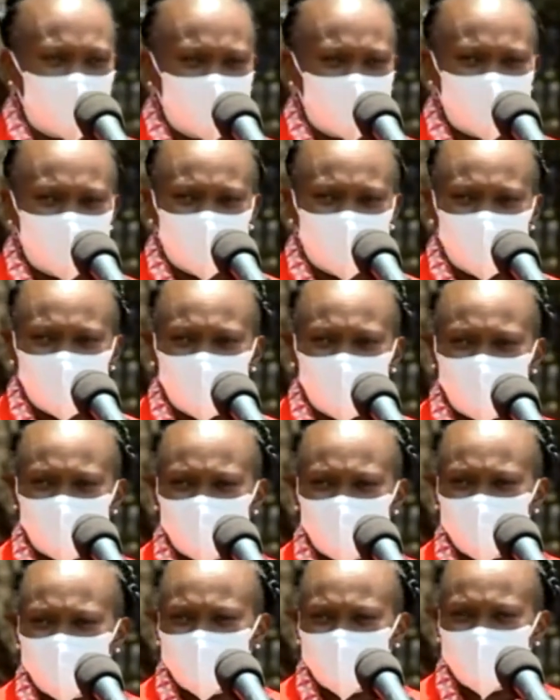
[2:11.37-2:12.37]
towards
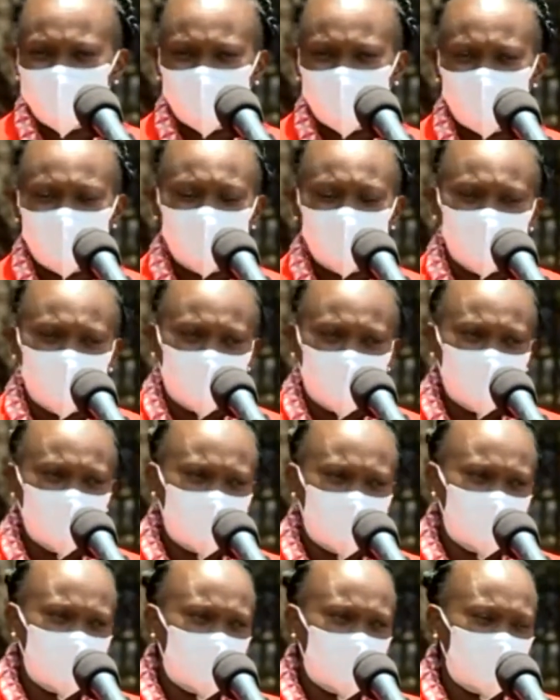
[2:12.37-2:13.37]
this, this
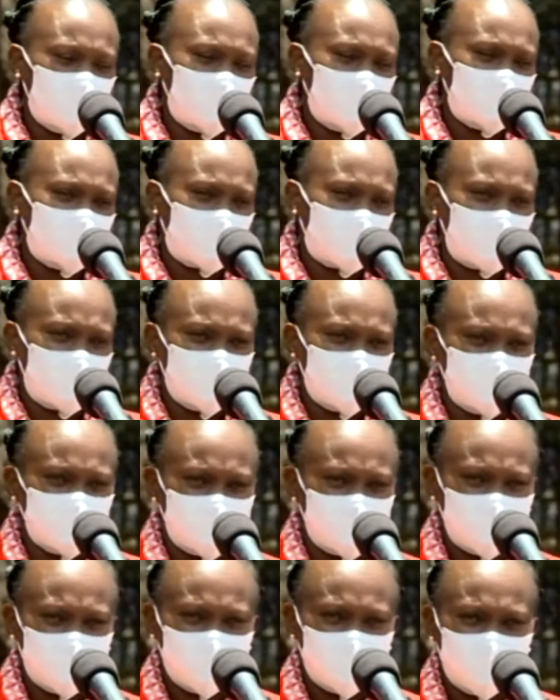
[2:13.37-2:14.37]
situation that we are in as a
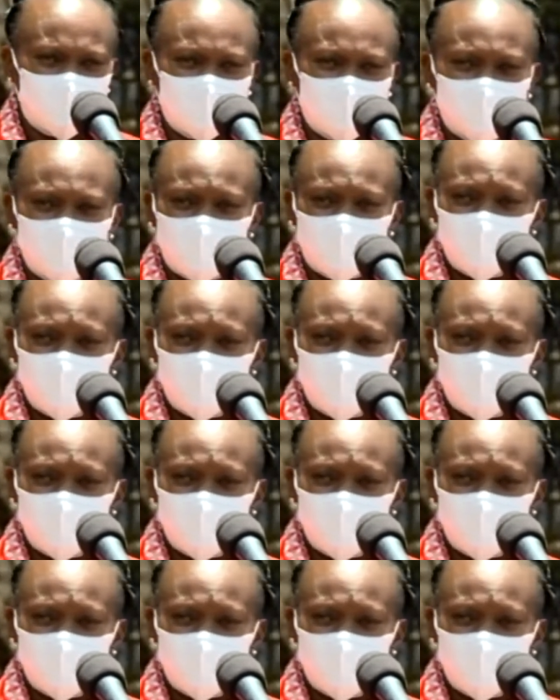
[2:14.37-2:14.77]
country.